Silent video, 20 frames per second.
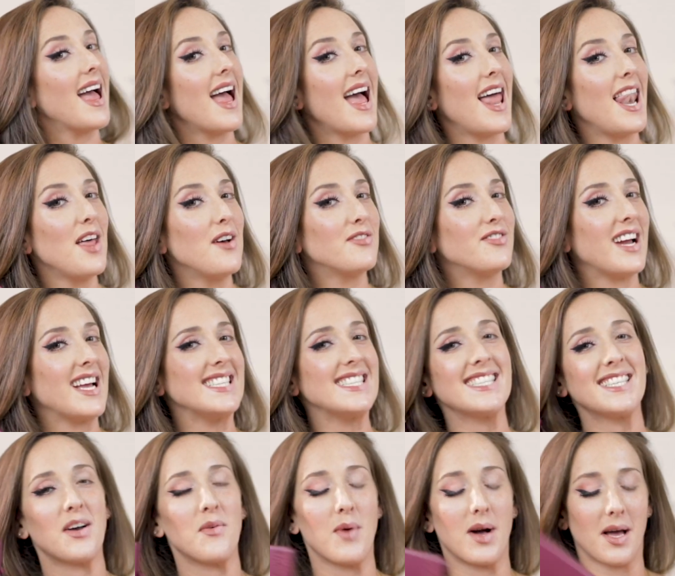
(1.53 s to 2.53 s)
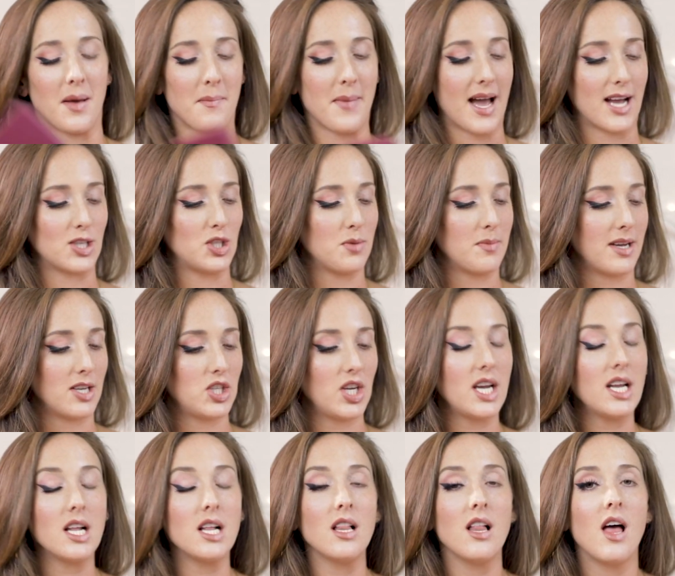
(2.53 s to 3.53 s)
Hello friends, welcome back to my
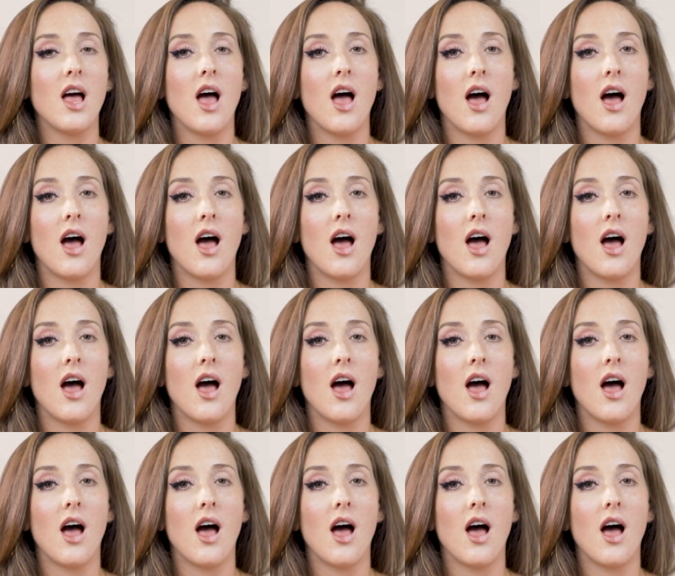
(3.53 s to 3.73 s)
channel.